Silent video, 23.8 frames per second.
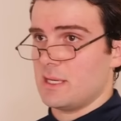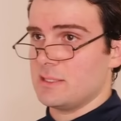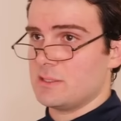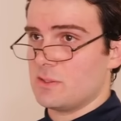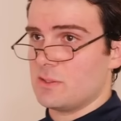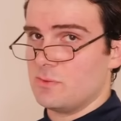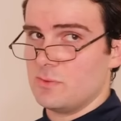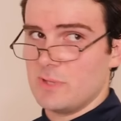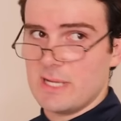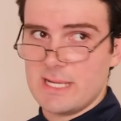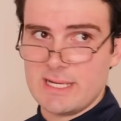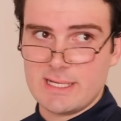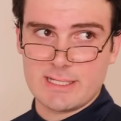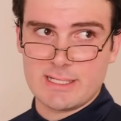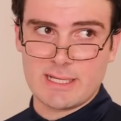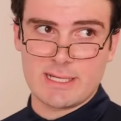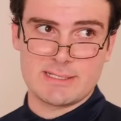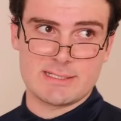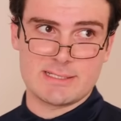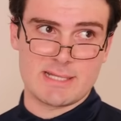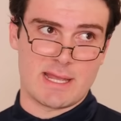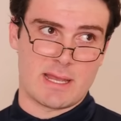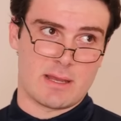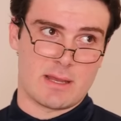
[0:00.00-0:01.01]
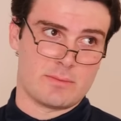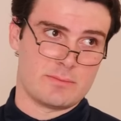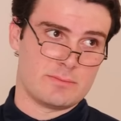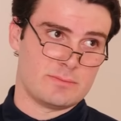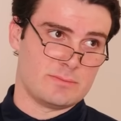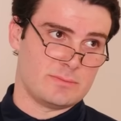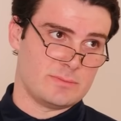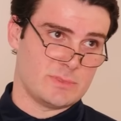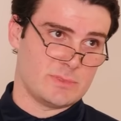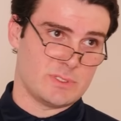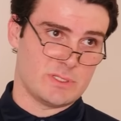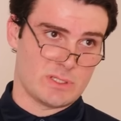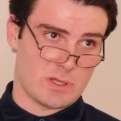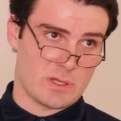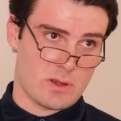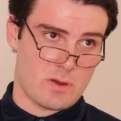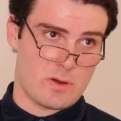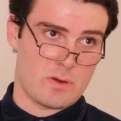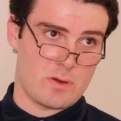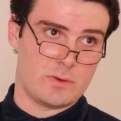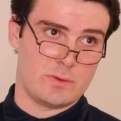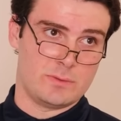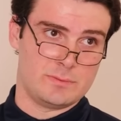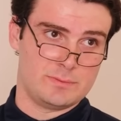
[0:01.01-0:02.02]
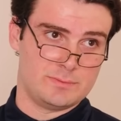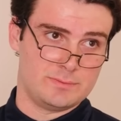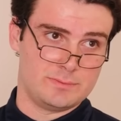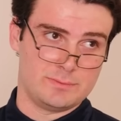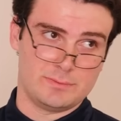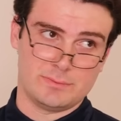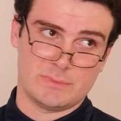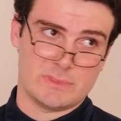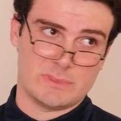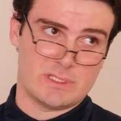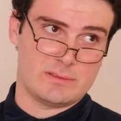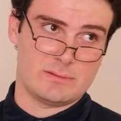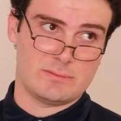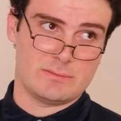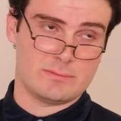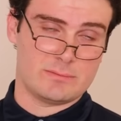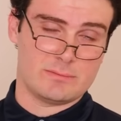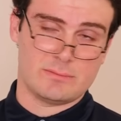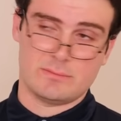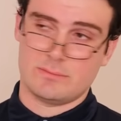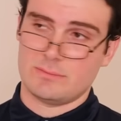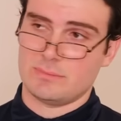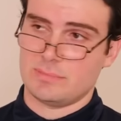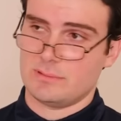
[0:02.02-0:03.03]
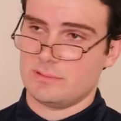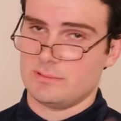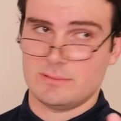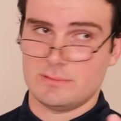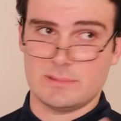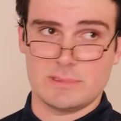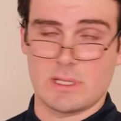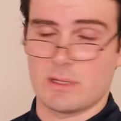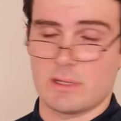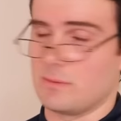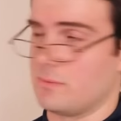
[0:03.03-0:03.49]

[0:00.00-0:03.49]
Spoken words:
a reading exam, so just start